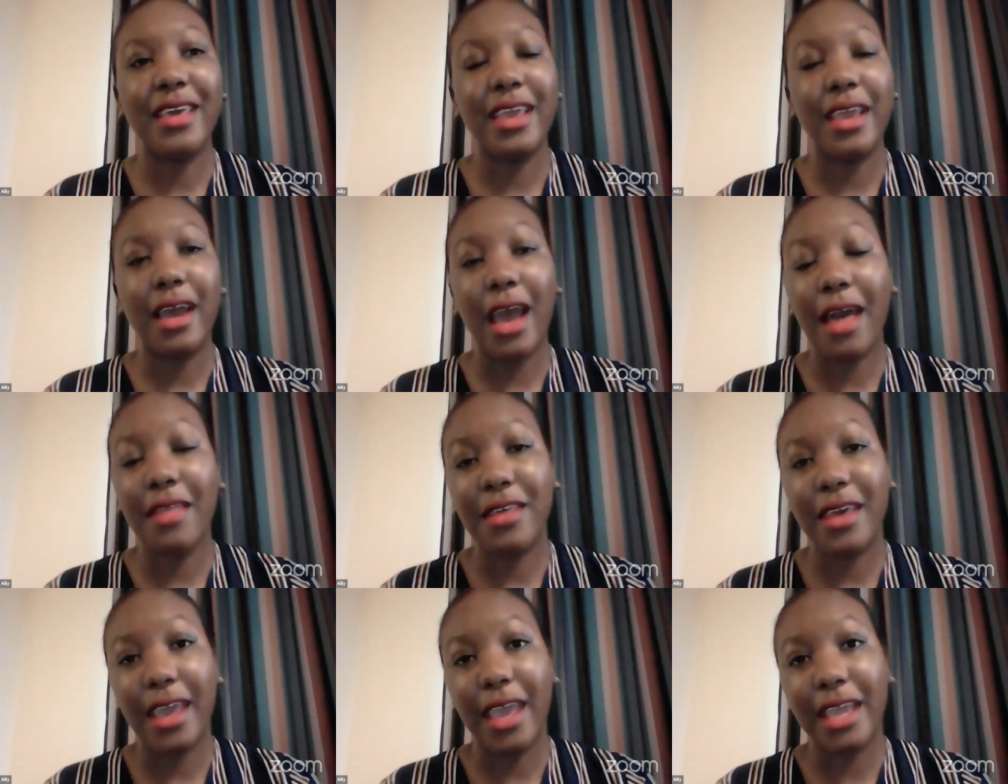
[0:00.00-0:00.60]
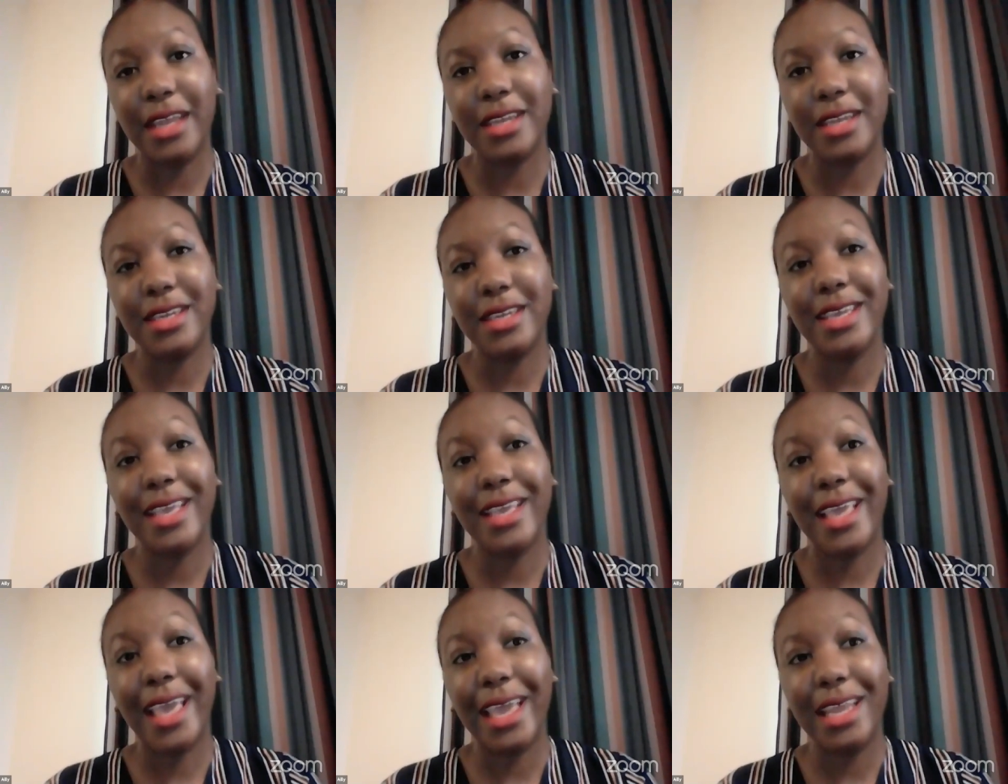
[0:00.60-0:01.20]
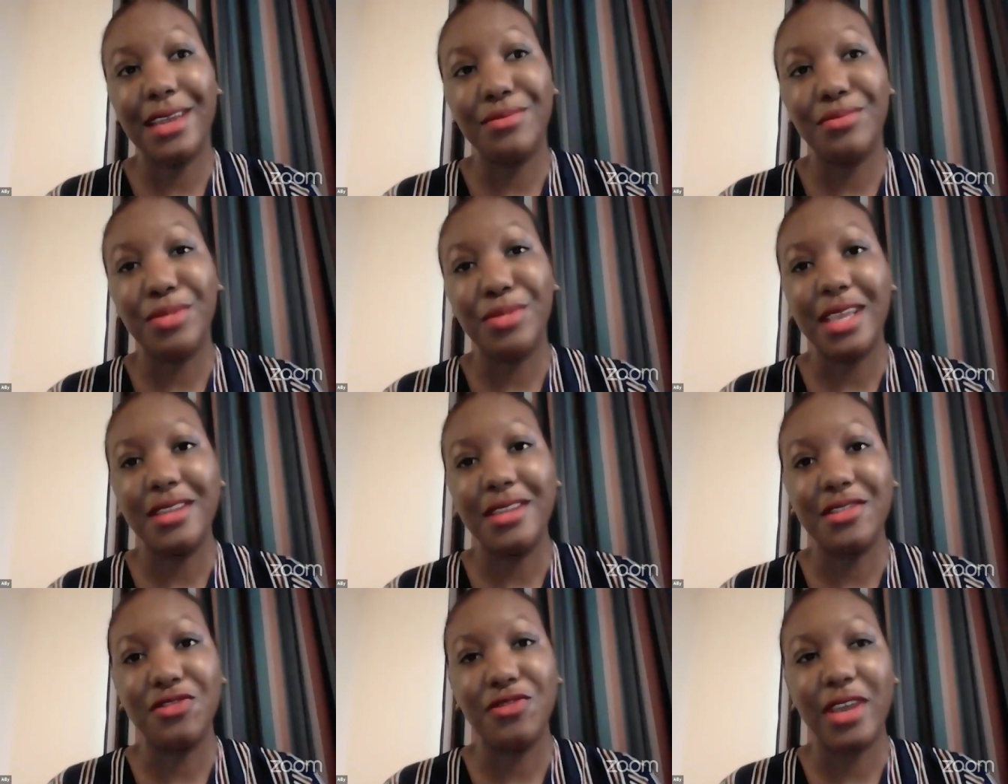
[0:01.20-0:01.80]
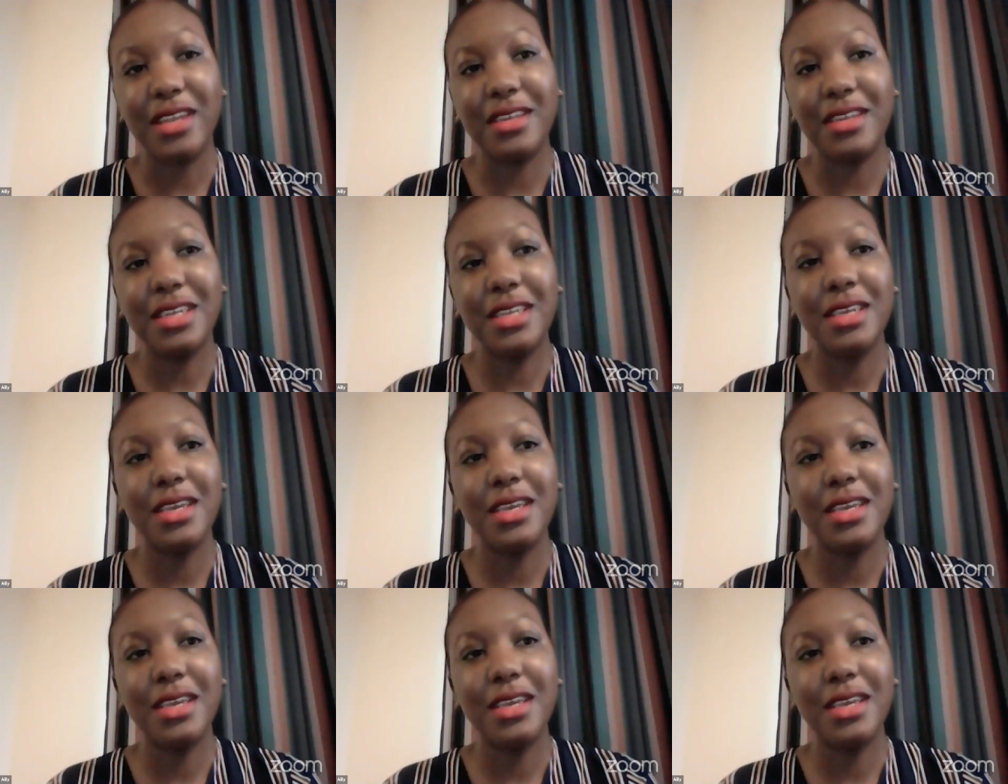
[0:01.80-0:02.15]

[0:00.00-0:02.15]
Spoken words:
other hand can be integrated,